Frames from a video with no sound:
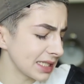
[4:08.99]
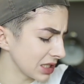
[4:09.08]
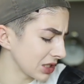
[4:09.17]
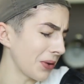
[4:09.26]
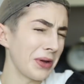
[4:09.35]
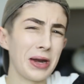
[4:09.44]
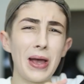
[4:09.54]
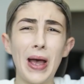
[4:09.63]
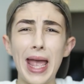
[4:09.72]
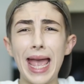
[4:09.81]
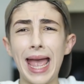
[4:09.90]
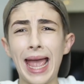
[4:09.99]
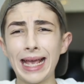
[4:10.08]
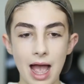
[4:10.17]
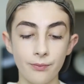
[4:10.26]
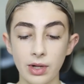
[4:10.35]
it's so
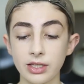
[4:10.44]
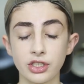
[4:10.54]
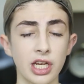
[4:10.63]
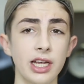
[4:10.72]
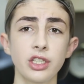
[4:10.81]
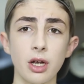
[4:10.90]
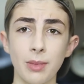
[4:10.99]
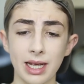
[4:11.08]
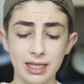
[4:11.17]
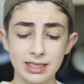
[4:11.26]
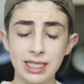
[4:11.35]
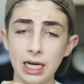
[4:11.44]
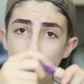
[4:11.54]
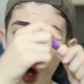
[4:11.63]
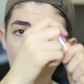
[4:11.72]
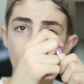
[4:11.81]
annoying I'm like changing up my
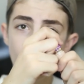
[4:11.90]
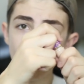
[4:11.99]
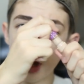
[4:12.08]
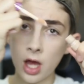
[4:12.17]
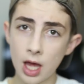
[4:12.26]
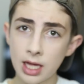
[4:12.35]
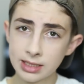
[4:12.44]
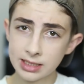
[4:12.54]
concealer all the